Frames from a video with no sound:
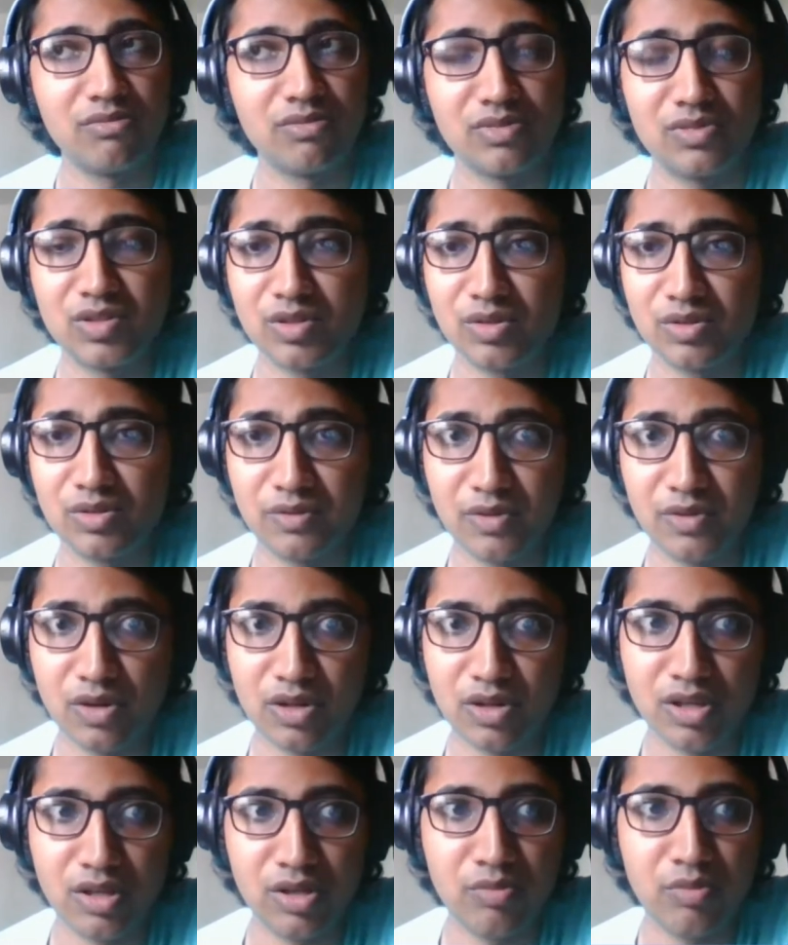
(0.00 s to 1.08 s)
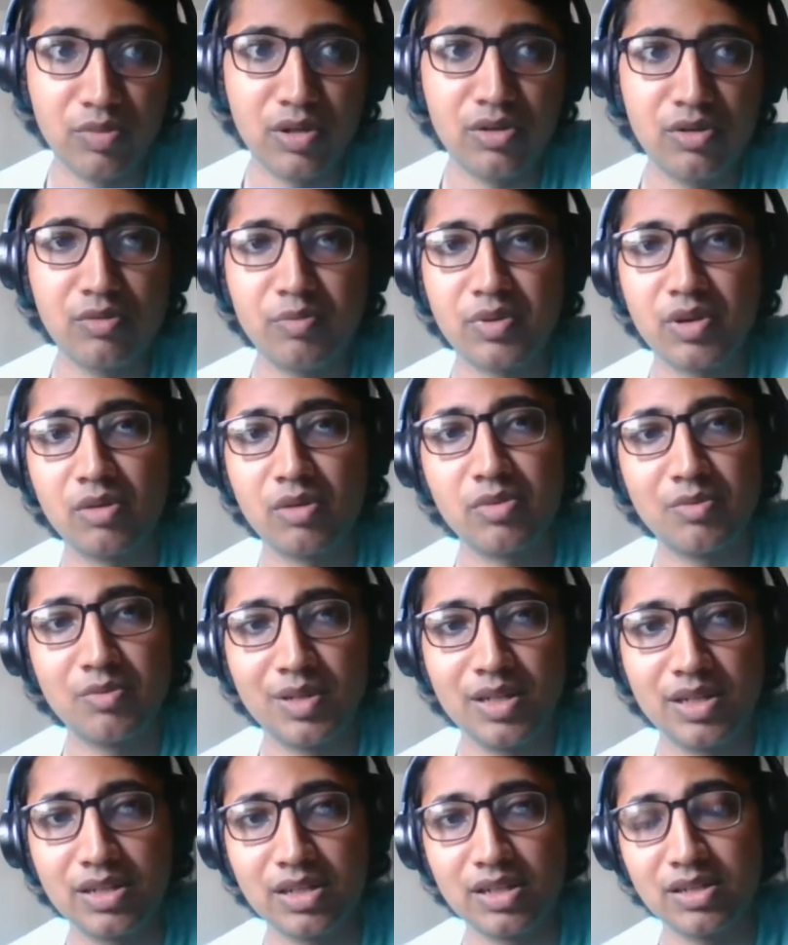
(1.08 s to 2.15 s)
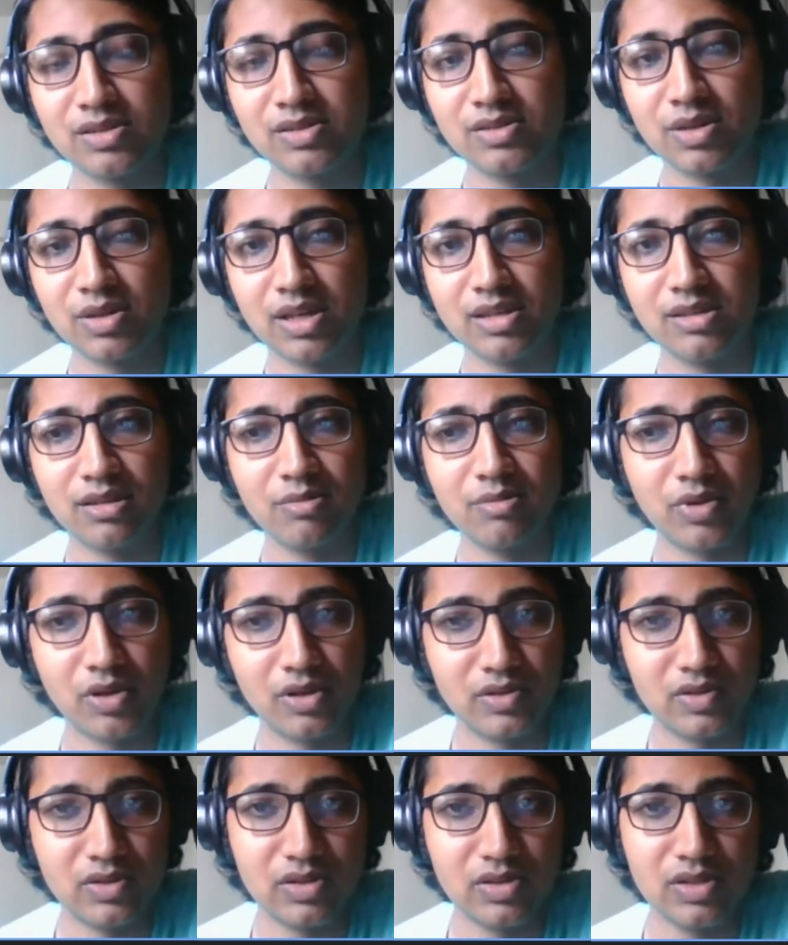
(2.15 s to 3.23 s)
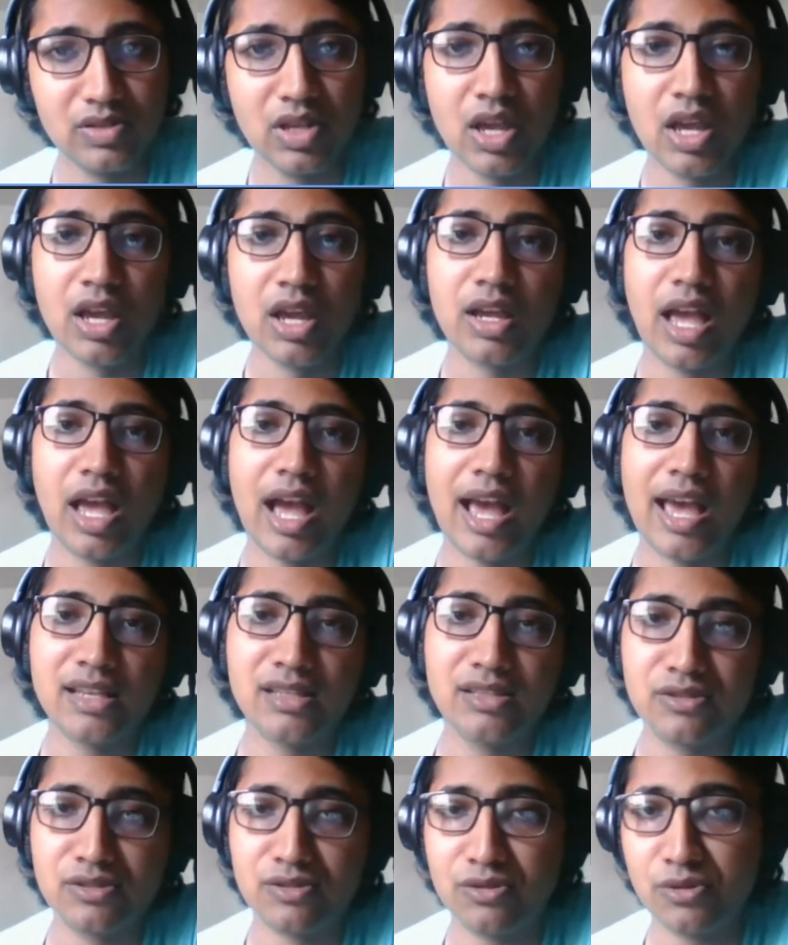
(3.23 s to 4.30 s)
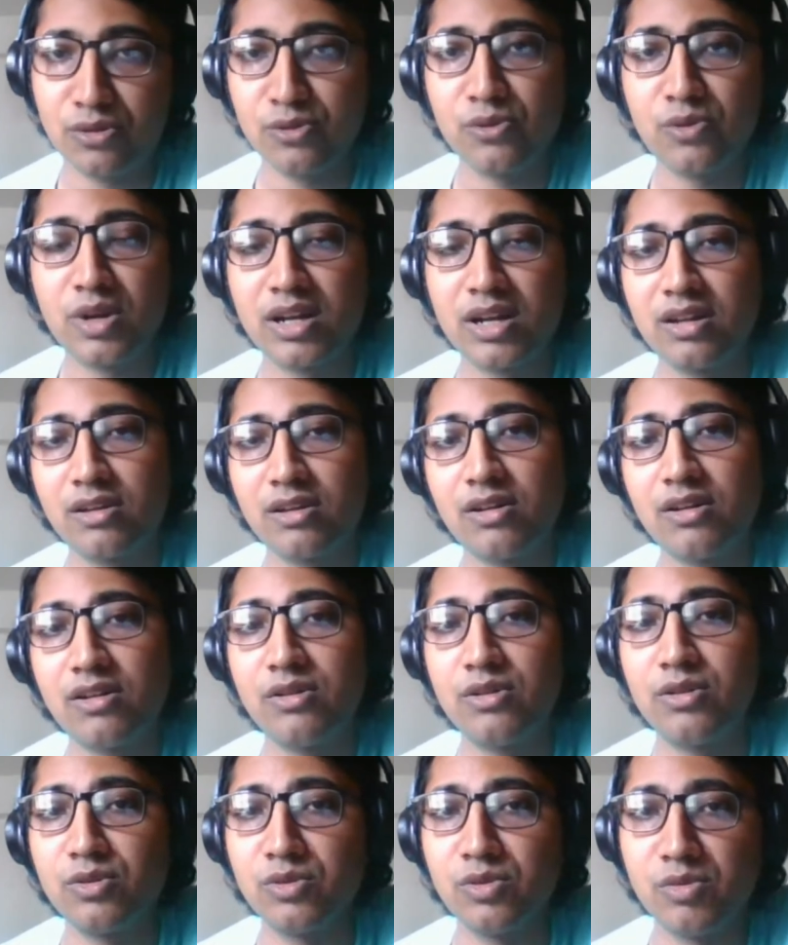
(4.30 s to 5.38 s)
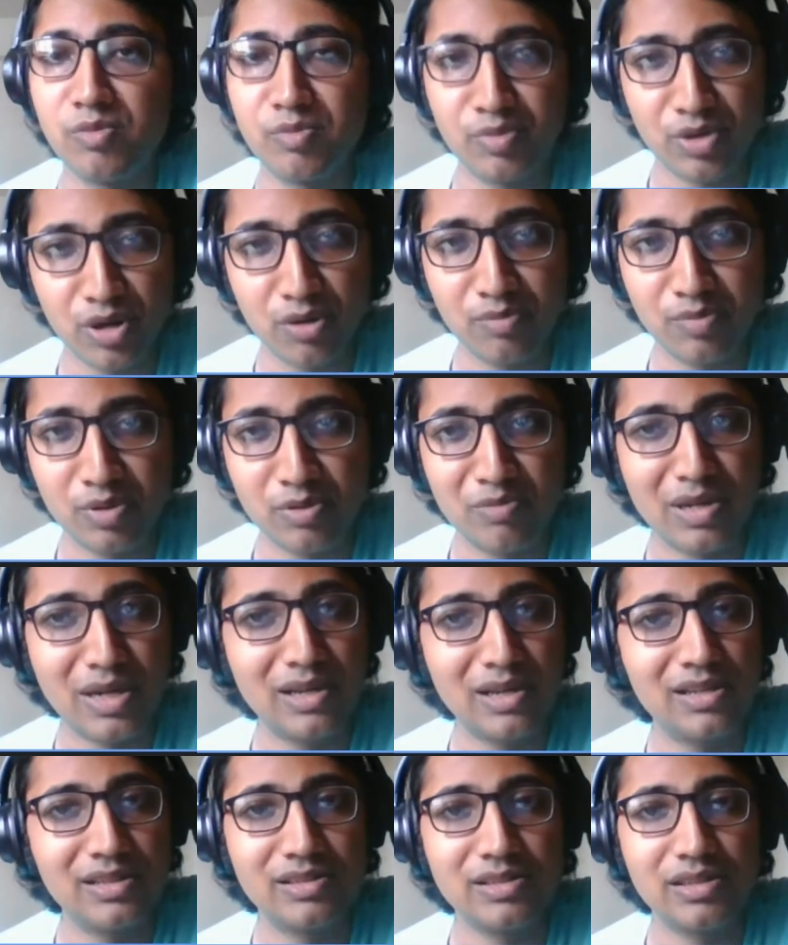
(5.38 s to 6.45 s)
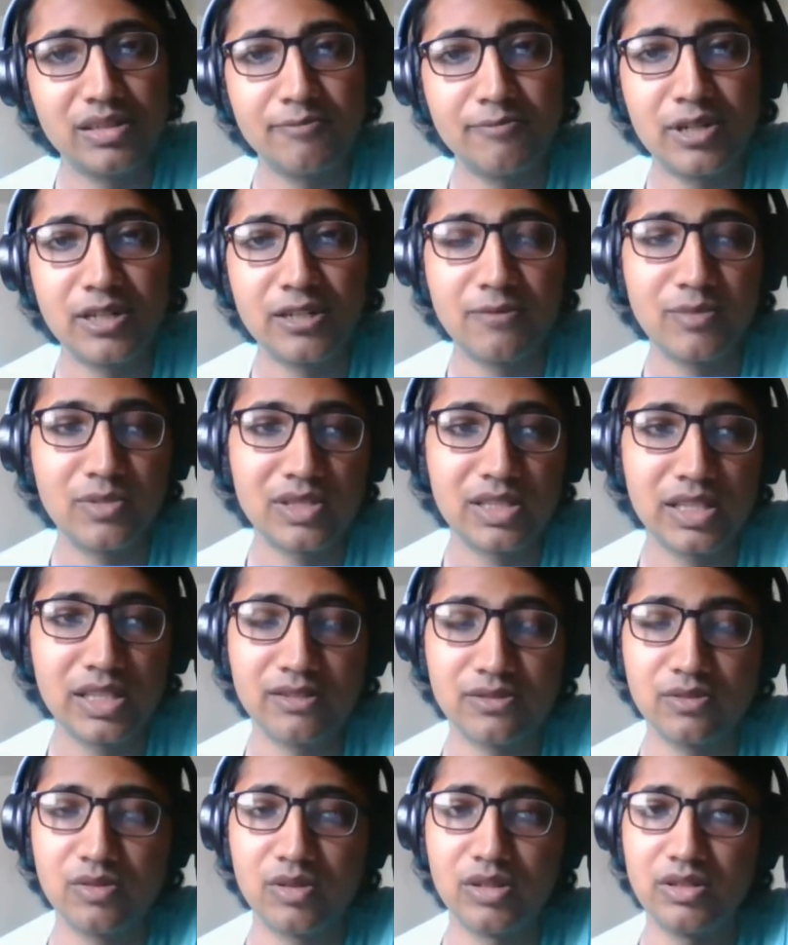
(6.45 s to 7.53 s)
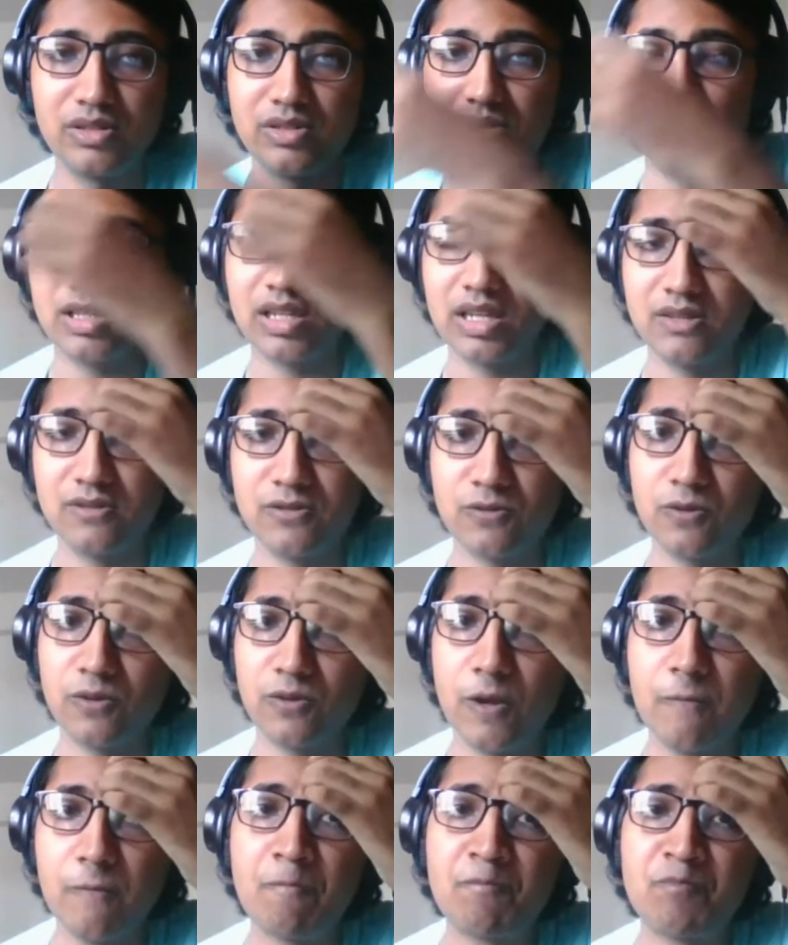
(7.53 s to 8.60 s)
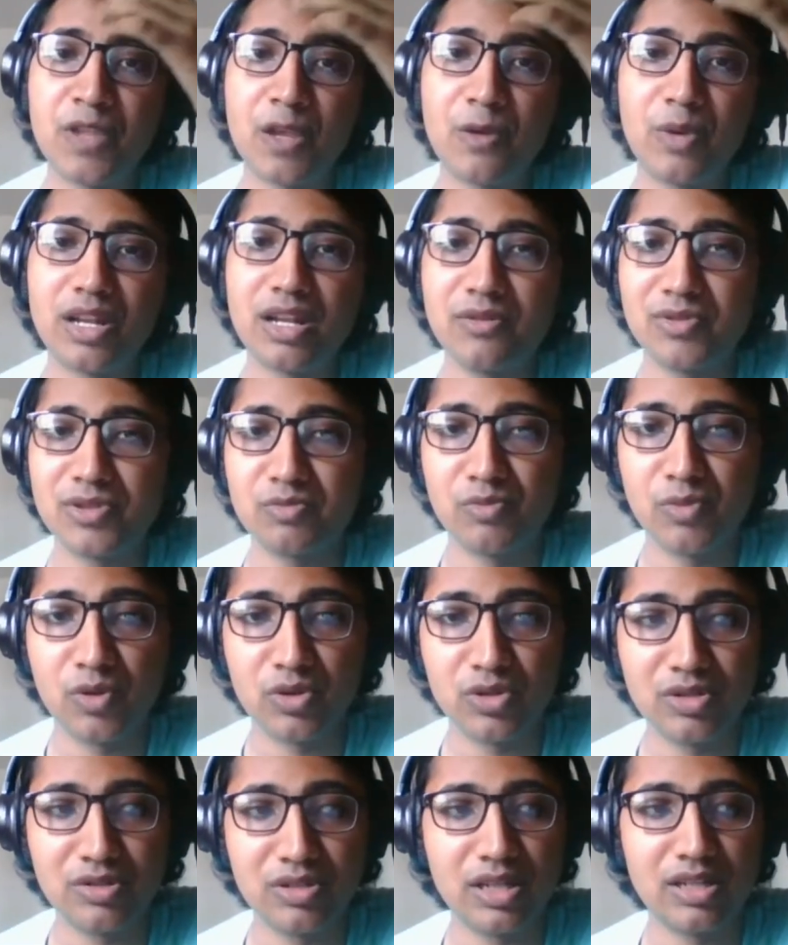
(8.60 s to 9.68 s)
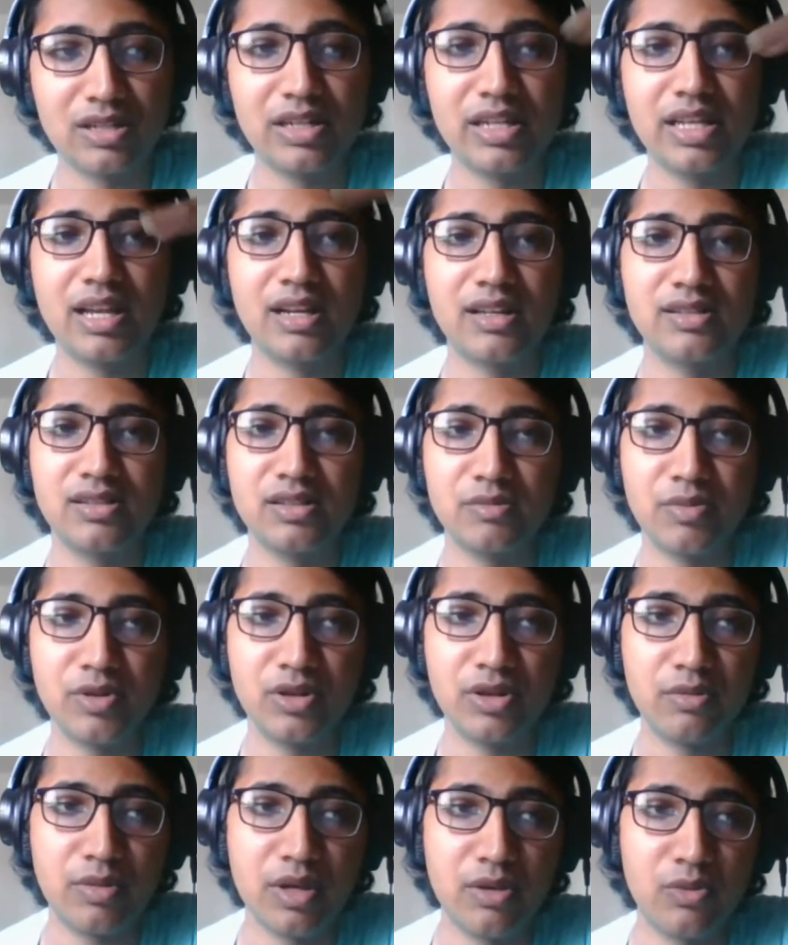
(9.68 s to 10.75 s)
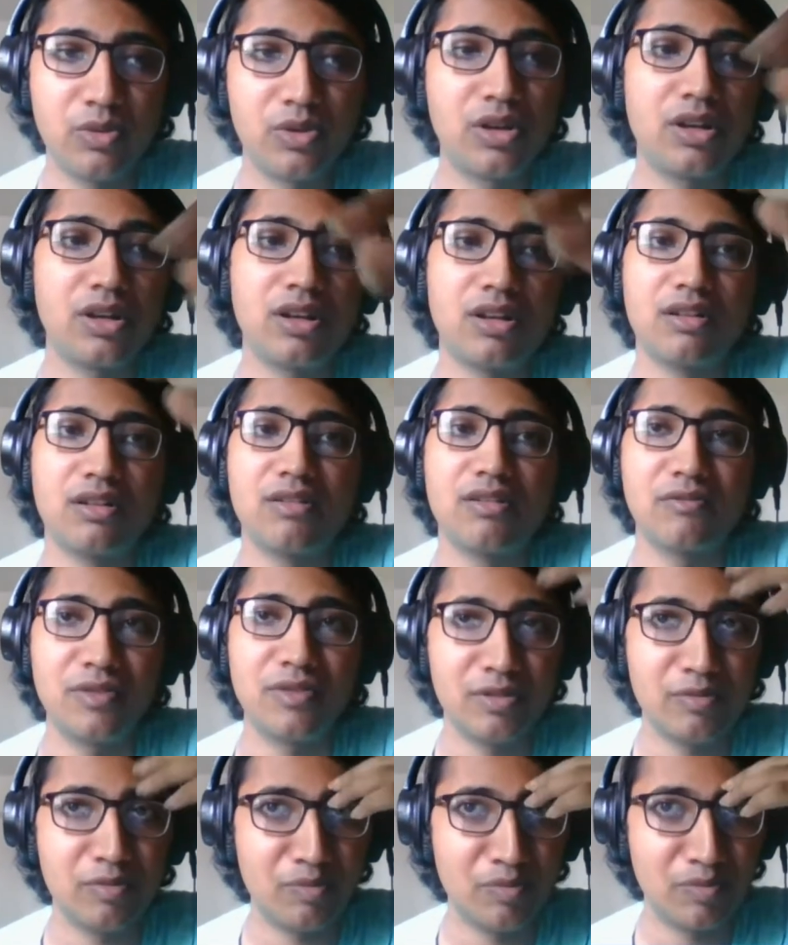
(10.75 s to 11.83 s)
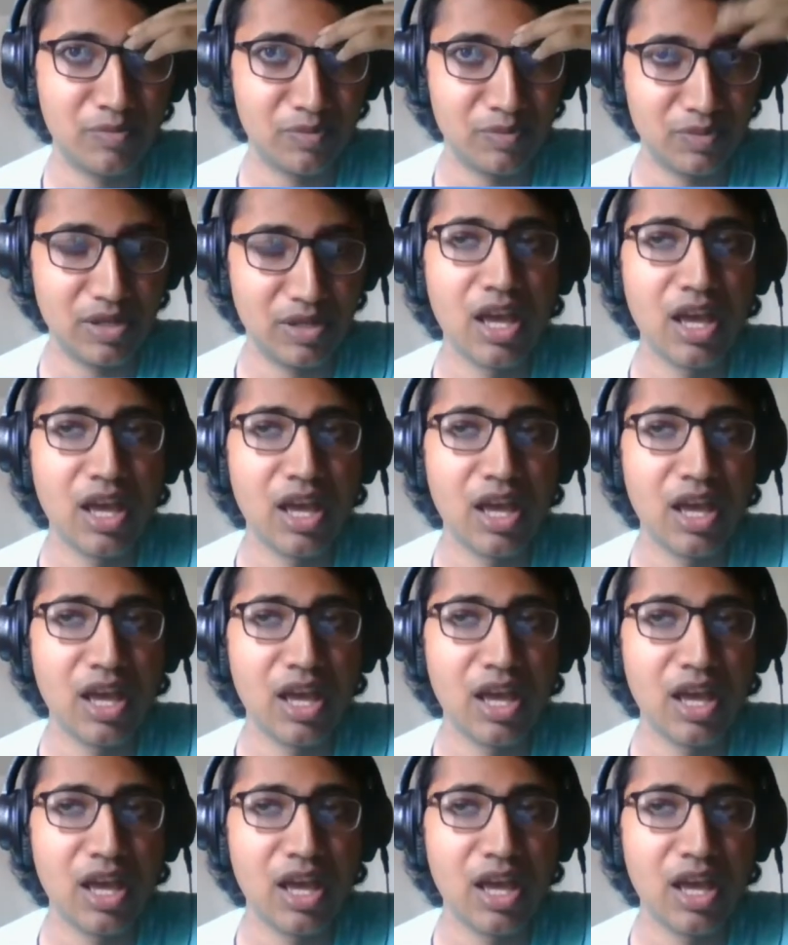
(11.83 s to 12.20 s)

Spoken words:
uh, sort of talking about probability and stochastic processes, as through and all to proper biology departments like zoology and so on, where I was more generally asked about my work with.